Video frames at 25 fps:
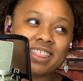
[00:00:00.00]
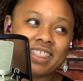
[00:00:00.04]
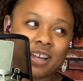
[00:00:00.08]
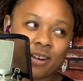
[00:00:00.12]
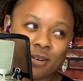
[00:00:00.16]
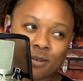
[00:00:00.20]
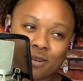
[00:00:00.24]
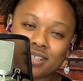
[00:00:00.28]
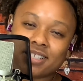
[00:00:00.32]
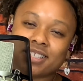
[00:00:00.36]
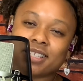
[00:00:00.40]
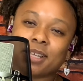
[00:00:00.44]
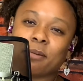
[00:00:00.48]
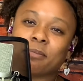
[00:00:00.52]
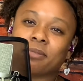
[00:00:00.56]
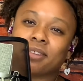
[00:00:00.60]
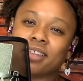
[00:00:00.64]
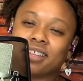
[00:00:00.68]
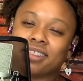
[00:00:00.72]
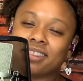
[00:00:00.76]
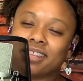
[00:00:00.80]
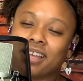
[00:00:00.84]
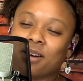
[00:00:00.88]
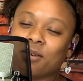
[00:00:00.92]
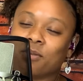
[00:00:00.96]
there was
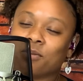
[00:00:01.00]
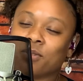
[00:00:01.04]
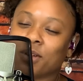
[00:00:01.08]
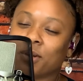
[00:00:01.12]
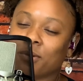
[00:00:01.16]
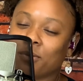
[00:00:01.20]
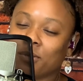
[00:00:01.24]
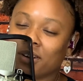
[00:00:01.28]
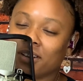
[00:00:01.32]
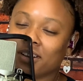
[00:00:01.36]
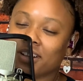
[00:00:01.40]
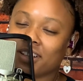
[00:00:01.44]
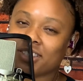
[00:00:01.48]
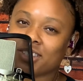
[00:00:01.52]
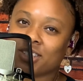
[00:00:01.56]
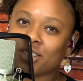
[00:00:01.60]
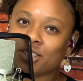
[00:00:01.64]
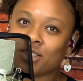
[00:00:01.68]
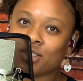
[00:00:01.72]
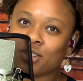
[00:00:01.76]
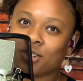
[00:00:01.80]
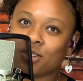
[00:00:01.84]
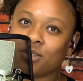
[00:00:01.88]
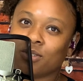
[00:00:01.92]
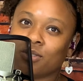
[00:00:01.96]
something that we wanted to
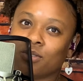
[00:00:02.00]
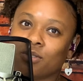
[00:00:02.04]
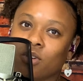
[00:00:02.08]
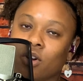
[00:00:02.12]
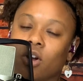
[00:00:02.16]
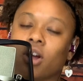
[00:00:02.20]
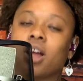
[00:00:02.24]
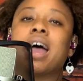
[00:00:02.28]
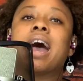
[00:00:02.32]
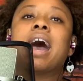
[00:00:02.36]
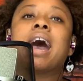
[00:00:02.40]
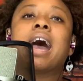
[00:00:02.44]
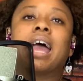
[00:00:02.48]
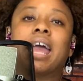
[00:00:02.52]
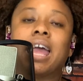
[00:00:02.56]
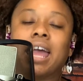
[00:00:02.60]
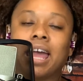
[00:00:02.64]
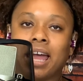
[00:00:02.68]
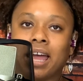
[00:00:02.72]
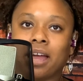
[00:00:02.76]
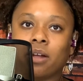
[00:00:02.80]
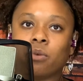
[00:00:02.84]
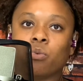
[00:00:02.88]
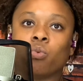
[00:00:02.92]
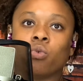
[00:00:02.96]
do, or
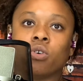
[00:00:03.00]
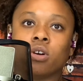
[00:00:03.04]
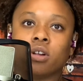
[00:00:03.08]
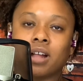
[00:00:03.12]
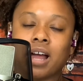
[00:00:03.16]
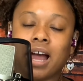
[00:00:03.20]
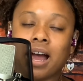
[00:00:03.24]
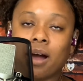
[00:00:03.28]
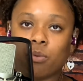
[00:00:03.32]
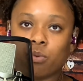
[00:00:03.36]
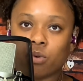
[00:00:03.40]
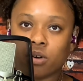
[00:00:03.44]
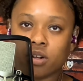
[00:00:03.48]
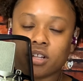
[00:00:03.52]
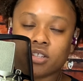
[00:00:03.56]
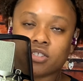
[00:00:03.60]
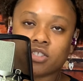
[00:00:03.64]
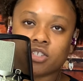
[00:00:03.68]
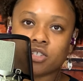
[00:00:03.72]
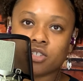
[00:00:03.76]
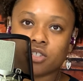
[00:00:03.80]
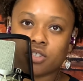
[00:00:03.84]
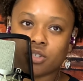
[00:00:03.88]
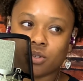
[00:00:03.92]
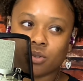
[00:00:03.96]
I wanted
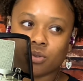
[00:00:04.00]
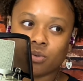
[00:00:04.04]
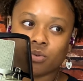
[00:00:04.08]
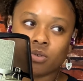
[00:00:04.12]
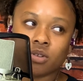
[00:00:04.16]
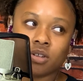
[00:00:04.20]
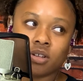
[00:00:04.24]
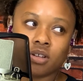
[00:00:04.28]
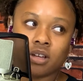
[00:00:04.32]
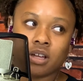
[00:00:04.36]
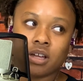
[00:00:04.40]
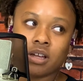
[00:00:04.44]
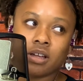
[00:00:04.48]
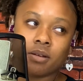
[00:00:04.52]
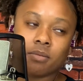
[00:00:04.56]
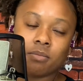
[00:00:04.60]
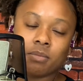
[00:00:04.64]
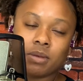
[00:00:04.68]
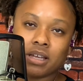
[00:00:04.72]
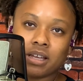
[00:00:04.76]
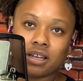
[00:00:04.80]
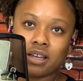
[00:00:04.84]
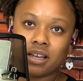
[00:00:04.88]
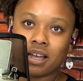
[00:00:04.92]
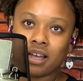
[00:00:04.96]
to do.
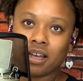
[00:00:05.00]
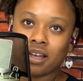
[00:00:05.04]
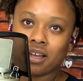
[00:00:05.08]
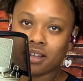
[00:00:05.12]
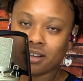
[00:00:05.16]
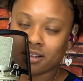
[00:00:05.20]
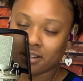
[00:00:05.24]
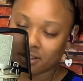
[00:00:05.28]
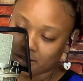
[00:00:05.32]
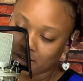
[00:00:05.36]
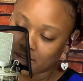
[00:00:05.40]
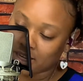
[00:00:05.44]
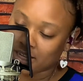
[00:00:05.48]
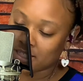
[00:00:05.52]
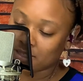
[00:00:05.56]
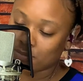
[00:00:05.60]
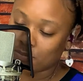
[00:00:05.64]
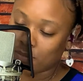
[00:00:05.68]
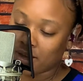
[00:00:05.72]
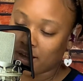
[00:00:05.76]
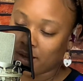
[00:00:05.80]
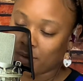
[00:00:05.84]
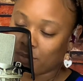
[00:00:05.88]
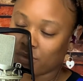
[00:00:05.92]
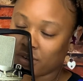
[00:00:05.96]
Me and his
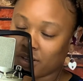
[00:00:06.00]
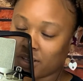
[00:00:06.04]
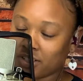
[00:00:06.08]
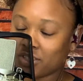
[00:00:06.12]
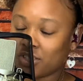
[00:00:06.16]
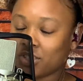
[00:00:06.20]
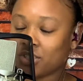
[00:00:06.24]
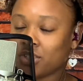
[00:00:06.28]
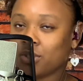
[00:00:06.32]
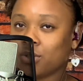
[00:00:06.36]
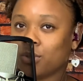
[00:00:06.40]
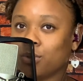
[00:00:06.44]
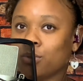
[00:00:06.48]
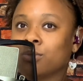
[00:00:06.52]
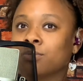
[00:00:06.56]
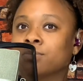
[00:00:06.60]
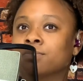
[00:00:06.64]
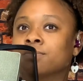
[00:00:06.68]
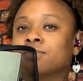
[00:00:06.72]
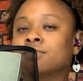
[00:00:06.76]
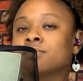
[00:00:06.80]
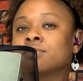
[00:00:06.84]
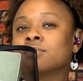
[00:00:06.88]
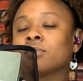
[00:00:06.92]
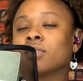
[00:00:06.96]
mom wanted to do.
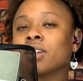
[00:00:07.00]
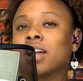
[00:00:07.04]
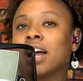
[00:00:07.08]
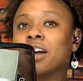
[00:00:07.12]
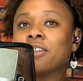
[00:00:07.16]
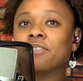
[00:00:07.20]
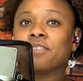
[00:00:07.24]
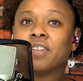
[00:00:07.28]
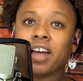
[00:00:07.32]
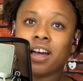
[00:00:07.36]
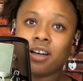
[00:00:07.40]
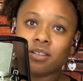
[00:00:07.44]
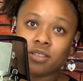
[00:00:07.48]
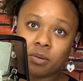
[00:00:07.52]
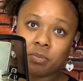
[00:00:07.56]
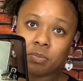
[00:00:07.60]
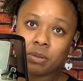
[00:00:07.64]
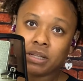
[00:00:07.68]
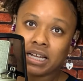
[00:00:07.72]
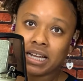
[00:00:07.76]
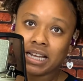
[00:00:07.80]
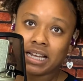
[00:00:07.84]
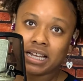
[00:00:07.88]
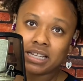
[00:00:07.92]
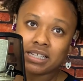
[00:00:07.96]
I found the
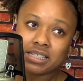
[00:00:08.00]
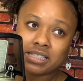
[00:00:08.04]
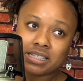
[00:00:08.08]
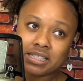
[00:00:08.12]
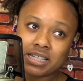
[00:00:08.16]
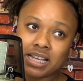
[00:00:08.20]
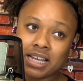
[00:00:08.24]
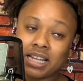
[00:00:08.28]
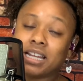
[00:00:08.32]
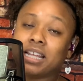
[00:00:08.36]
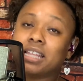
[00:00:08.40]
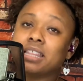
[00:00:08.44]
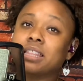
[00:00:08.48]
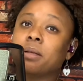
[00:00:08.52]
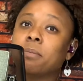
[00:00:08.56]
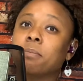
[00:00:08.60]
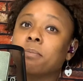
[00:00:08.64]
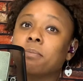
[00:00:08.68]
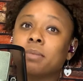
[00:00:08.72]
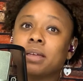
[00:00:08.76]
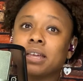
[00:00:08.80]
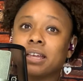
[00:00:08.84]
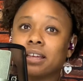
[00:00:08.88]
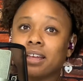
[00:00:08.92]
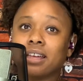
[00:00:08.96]
place, and in
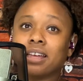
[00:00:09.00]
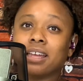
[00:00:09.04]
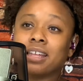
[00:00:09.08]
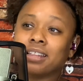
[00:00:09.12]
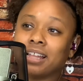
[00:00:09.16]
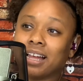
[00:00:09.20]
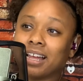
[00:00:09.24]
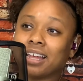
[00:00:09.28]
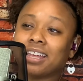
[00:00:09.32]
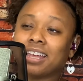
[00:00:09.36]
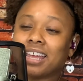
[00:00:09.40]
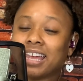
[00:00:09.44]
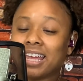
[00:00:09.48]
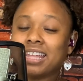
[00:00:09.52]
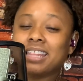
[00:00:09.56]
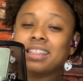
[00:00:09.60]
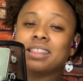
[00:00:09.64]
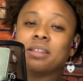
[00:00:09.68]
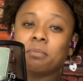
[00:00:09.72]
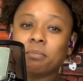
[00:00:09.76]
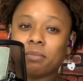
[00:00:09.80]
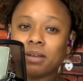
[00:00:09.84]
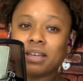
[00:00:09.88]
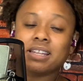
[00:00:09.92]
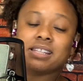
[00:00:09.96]

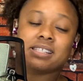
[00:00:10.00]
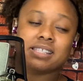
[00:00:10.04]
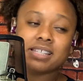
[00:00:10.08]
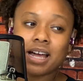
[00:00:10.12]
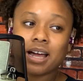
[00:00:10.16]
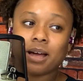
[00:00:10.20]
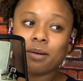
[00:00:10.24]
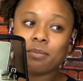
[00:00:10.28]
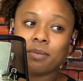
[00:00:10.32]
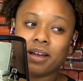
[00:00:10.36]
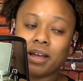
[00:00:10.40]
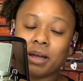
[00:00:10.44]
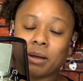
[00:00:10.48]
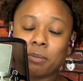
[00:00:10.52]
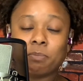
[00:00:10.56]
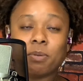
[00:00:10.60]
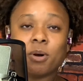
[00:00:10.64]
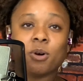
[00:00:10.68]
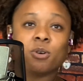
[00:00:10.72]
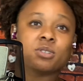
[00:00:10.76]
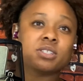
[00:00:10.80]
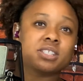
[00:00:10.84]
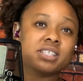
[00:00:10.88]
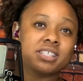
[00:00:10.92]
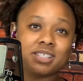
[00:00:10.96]
the meantime, I had
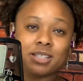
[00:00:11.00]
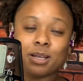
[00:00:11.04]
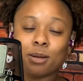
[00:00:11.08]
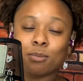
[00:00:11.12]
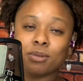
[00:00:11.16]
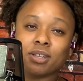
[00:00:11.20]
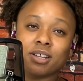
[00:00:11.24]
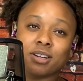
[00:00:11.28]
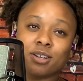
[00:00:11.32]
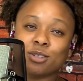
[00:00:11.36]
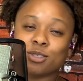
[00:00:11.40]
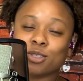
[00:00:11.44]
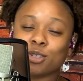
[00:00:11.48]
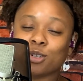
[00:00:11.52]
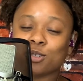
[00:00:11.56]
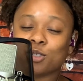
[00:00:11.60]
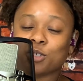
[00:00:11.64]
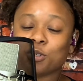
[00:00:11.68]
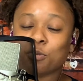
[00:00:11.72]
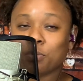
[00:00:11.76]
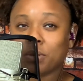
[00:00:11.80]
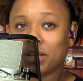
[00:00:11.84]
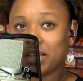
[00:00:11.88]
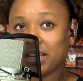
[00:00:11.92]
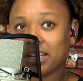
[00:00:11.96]
posted something on
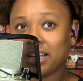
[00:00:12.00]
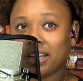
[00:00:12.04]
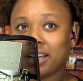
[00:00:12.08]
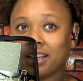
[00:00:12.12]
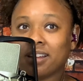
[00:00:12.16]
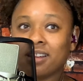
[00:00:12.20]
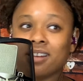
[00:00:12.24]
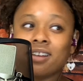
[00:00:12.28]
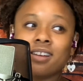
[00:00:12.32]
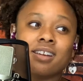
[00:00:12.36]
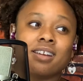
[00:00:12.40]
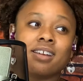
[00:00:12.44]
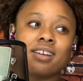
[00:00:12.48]
social media.